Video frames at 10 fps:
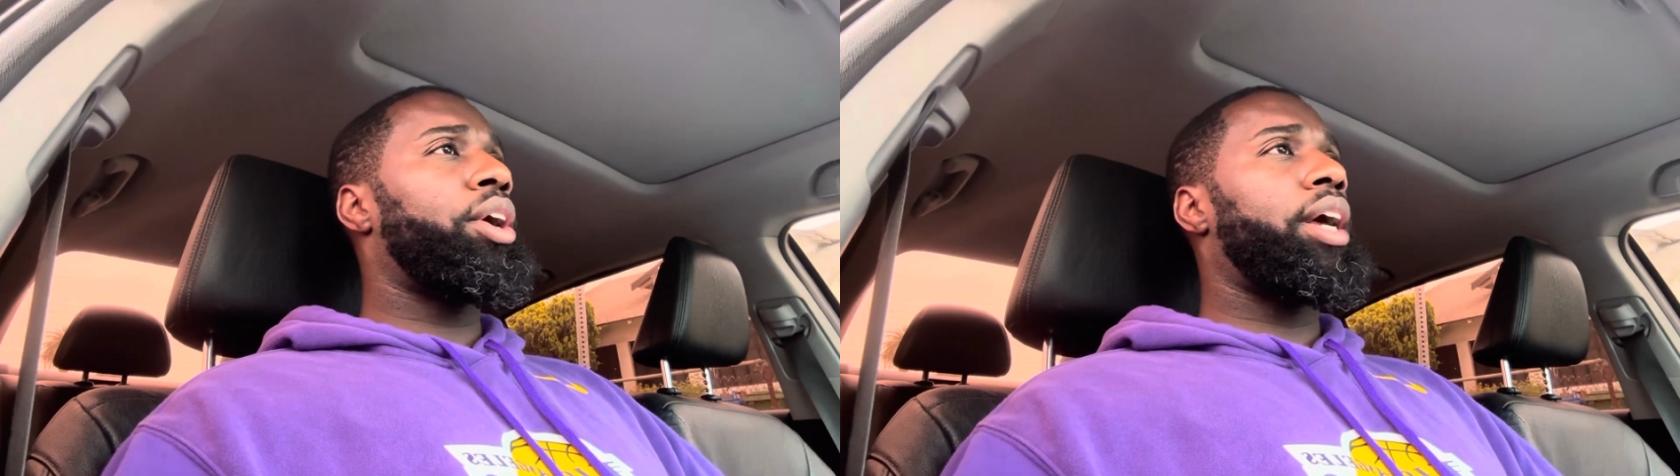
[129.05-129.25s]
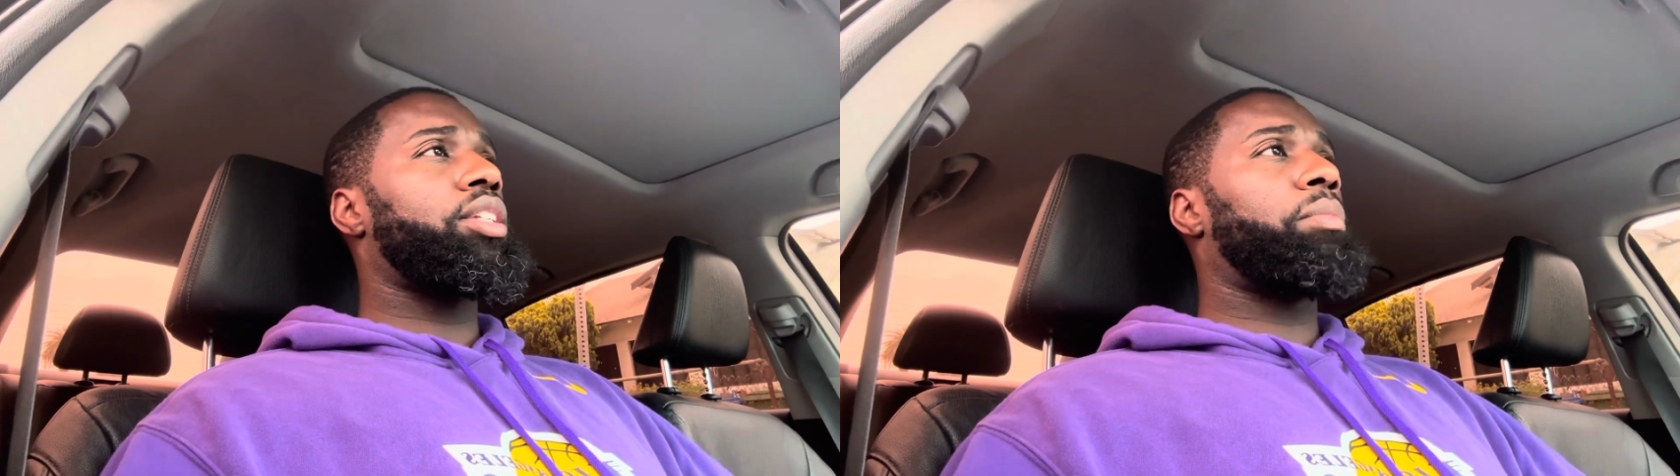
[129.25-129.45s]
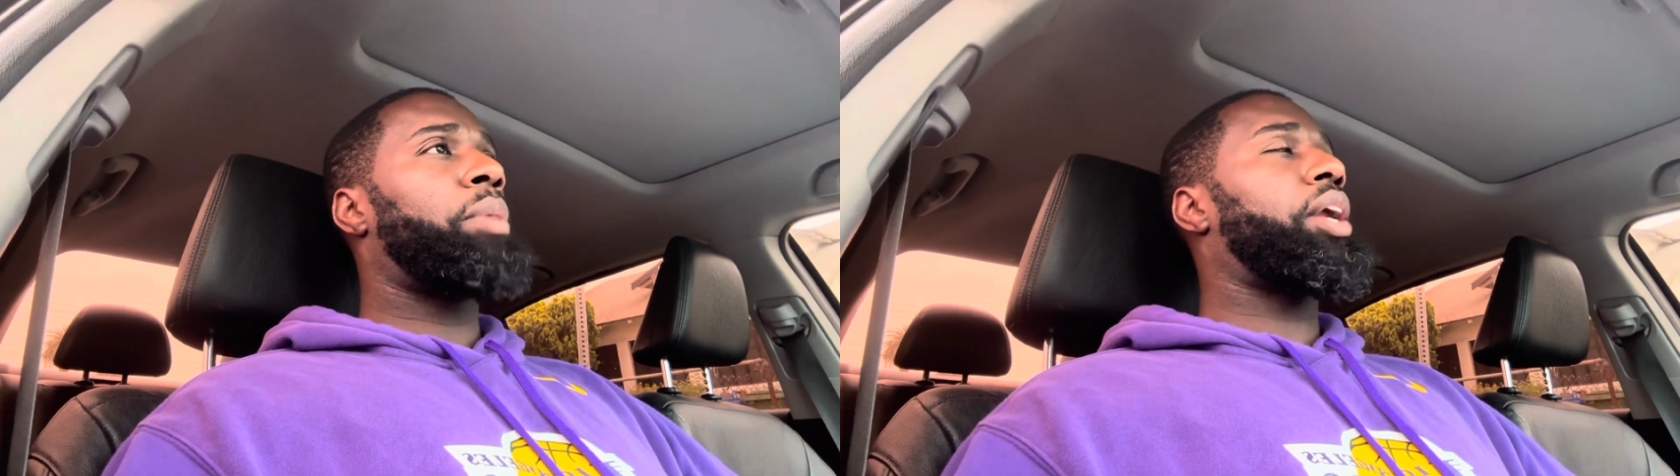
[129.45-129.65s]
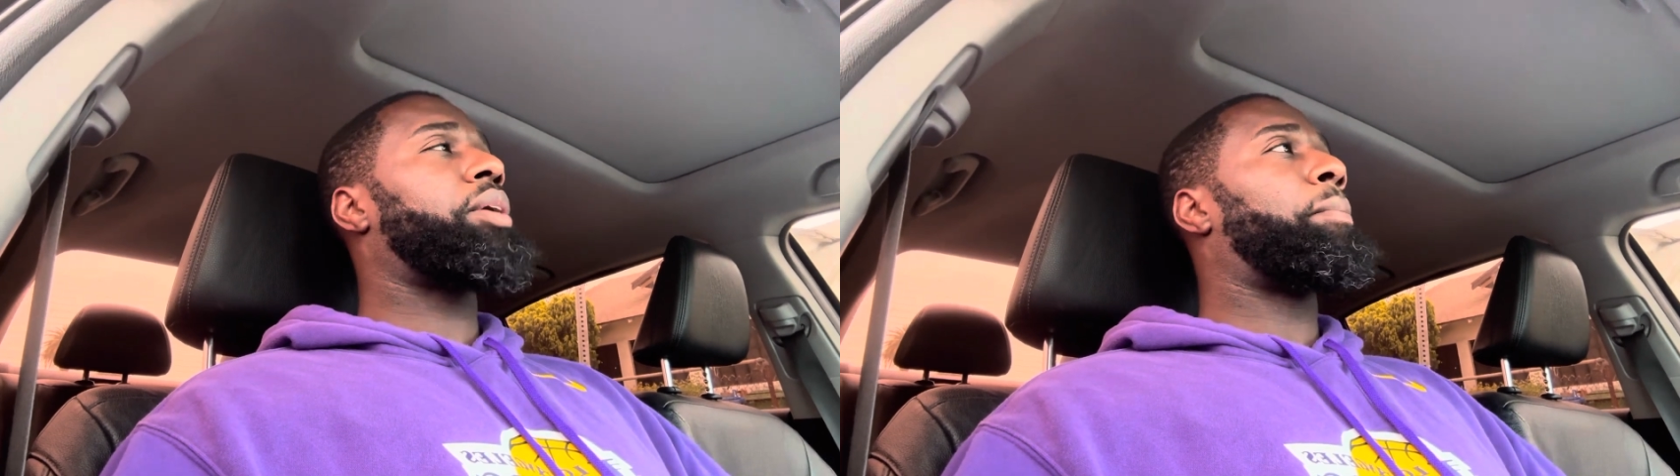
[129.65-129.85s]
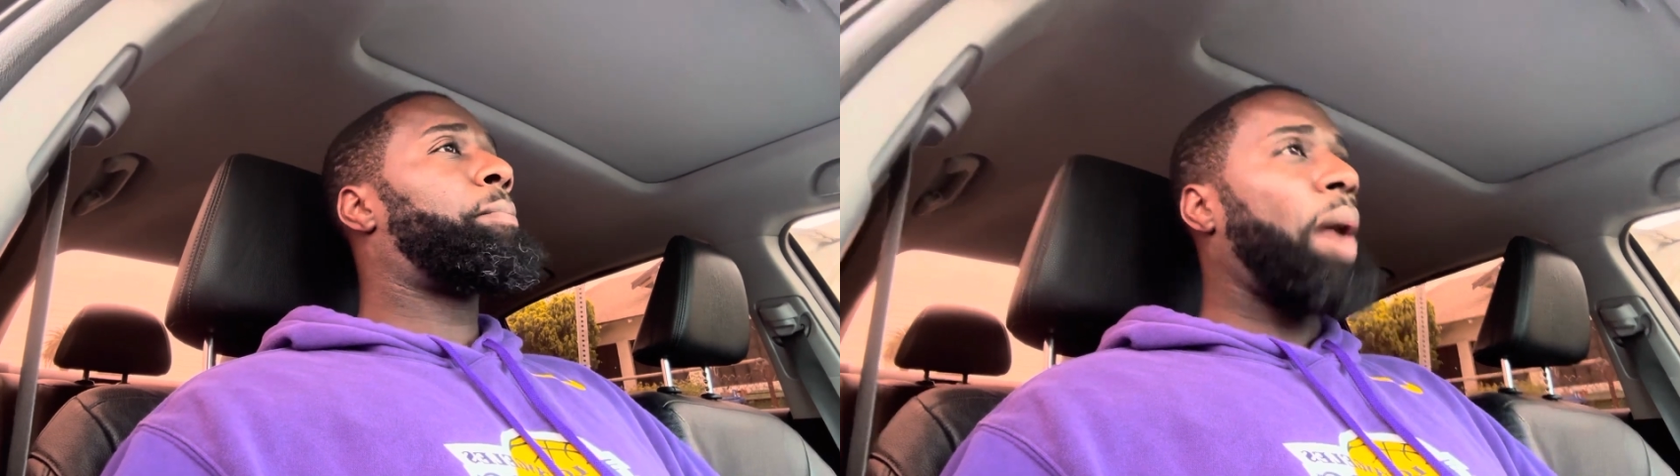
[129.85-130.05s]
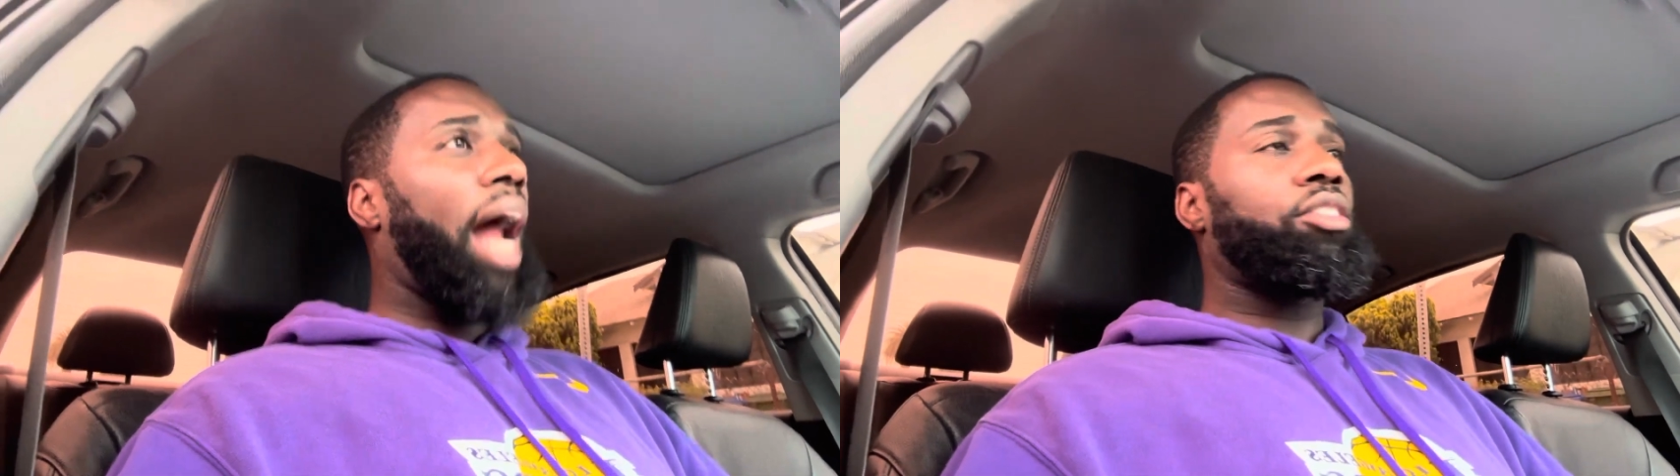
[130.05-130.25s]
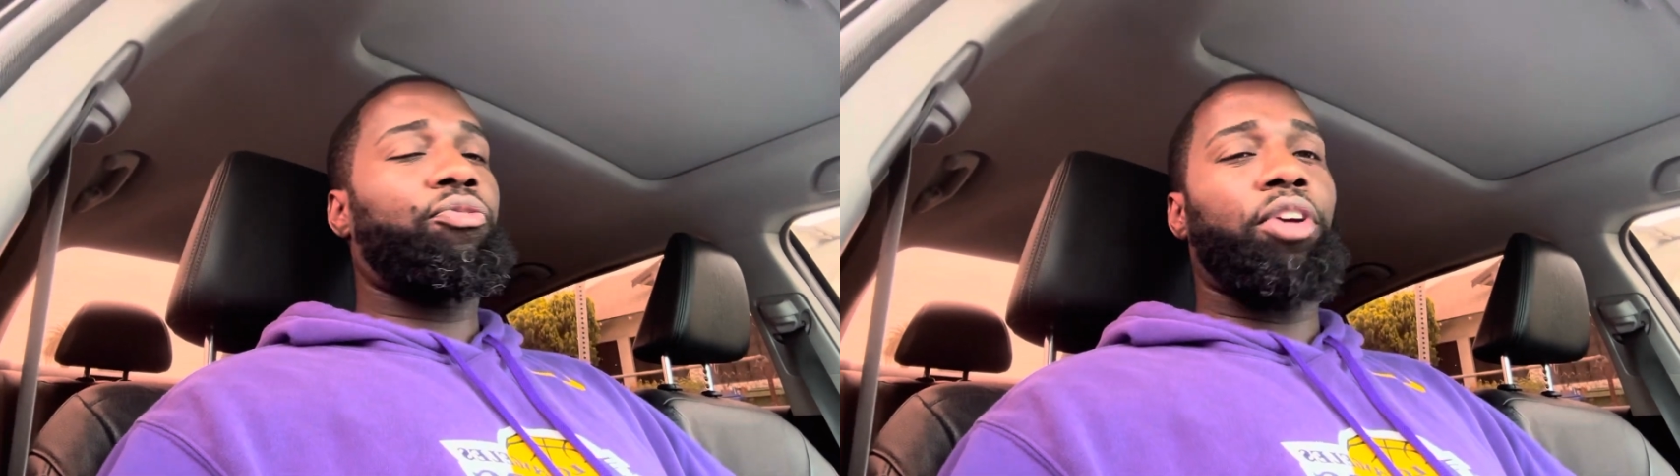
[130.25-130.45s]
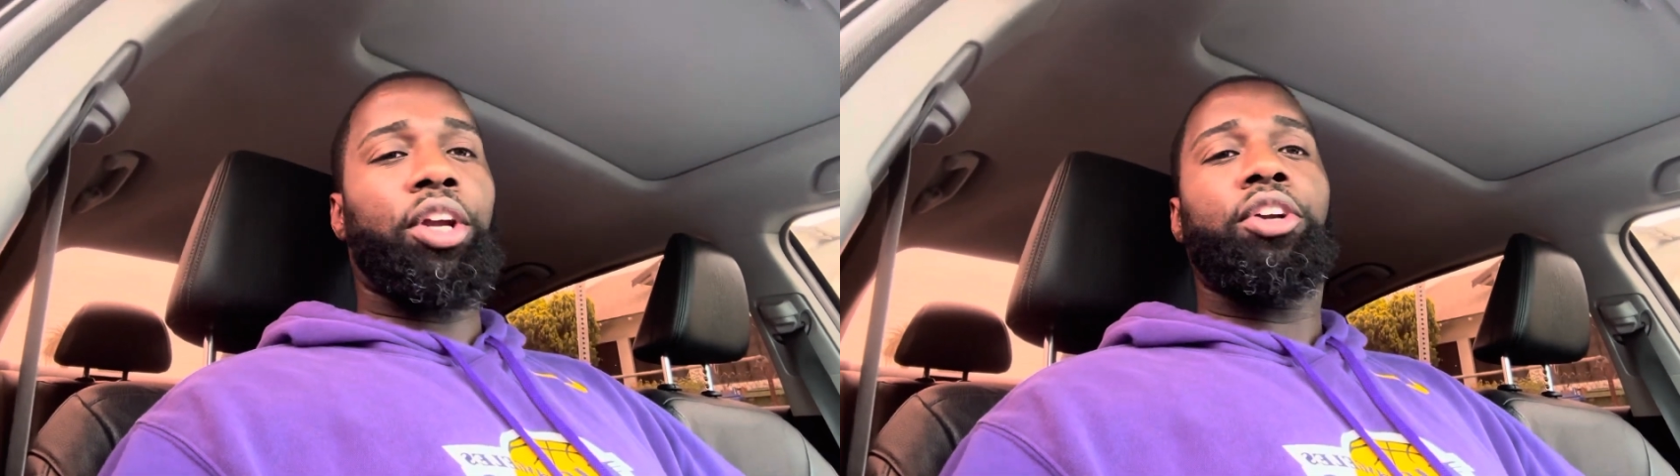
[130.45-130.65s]
here has a better body
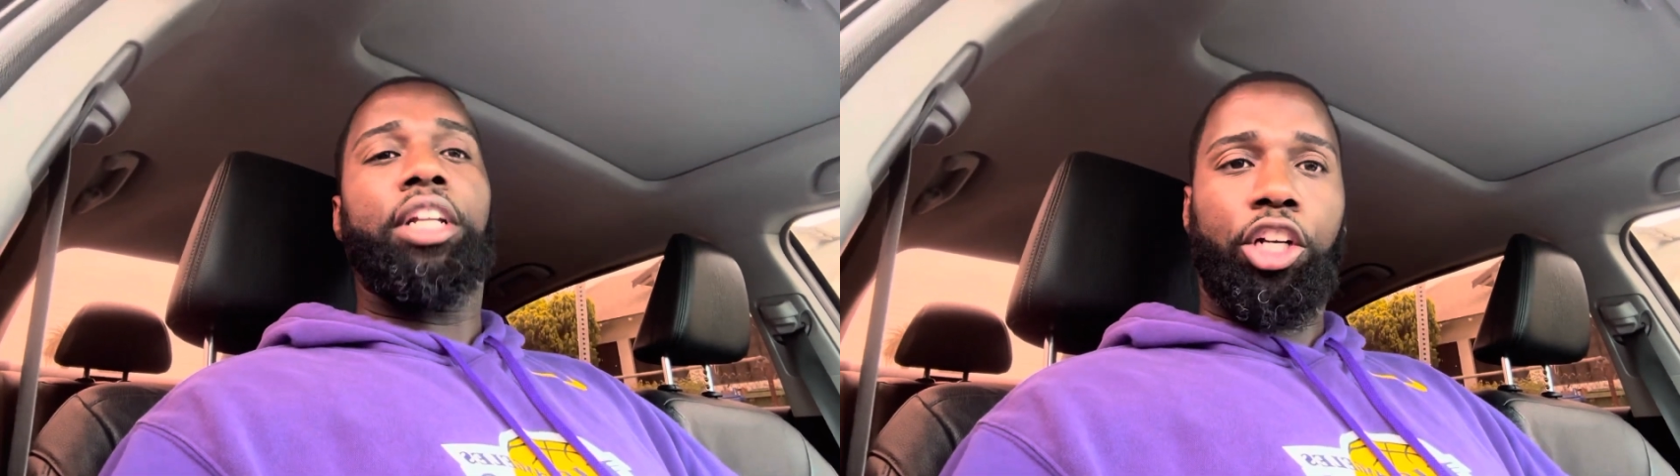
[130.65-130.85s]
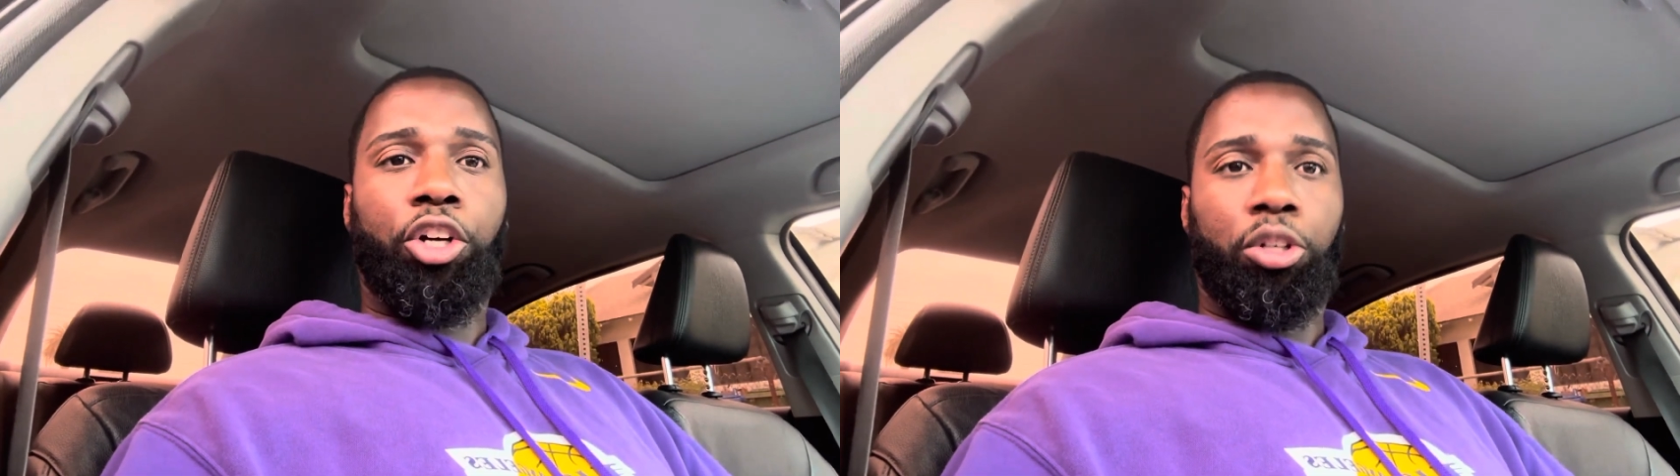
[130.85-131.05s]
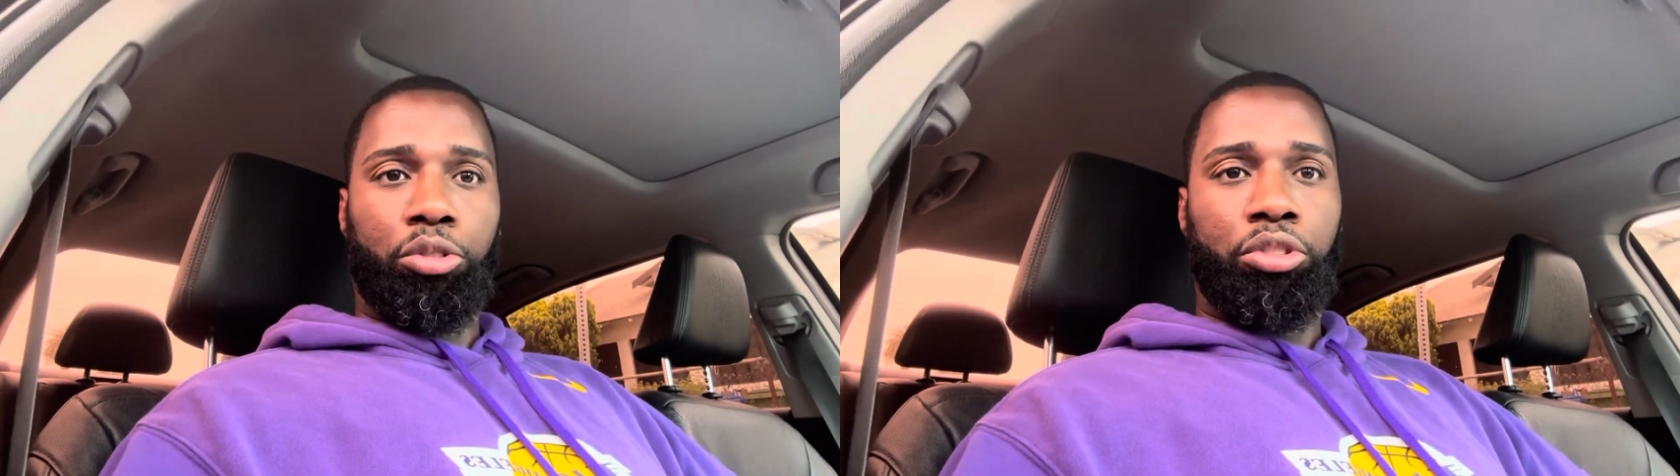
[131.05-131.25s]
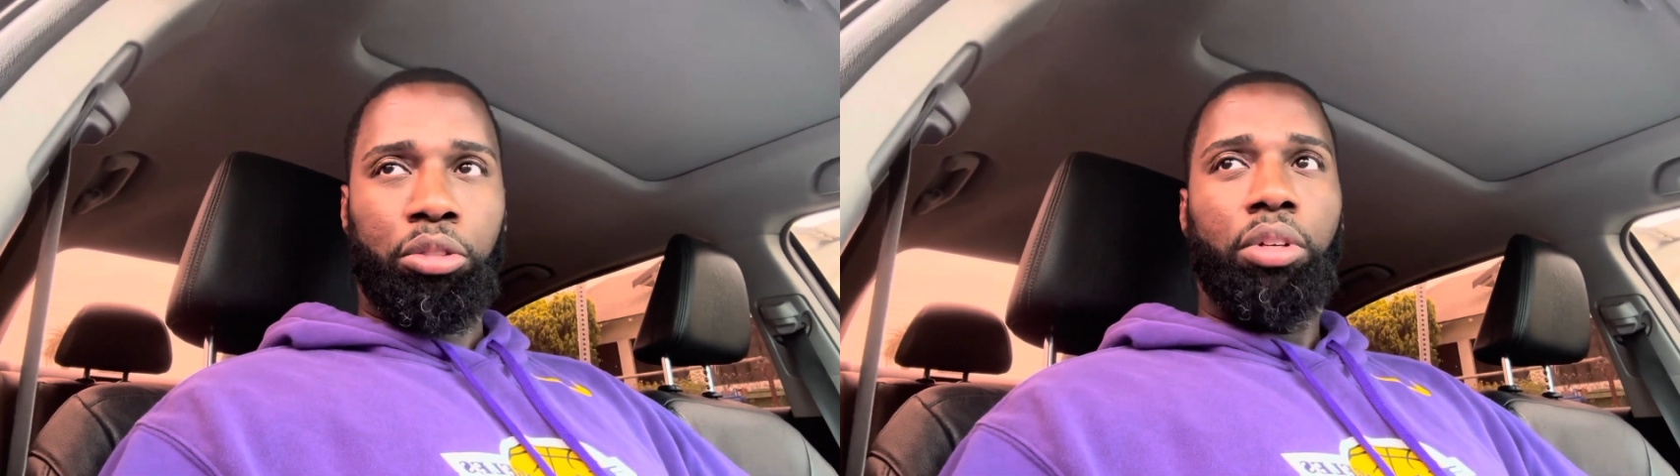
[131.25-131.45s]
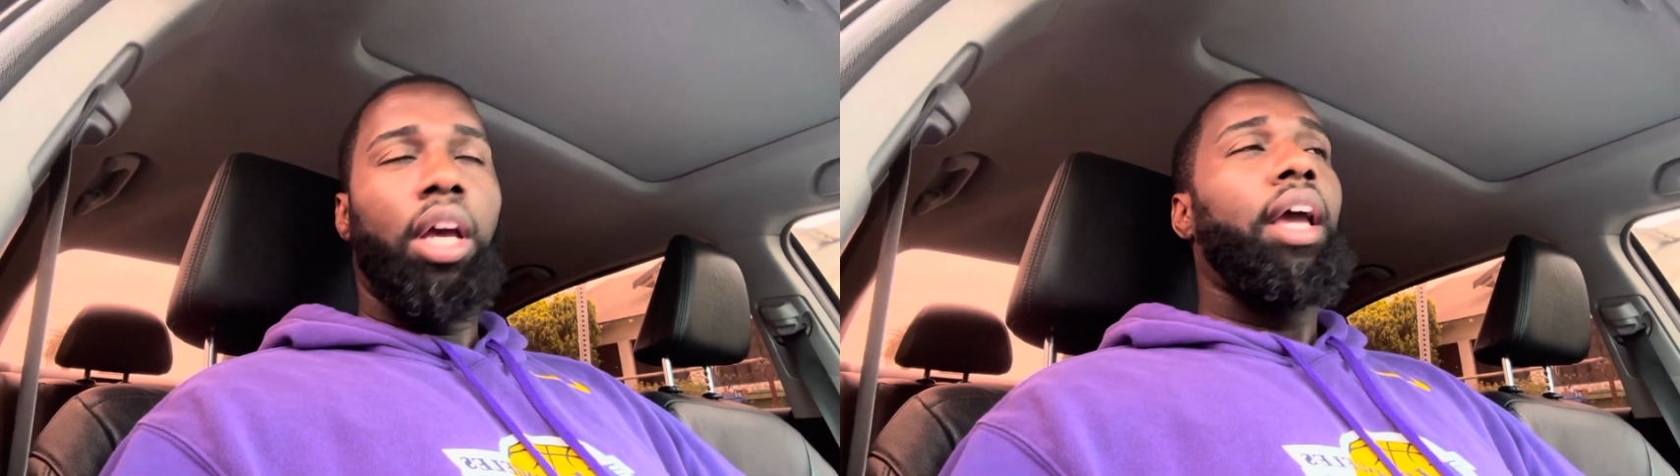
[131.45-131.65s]
figure than the girls do.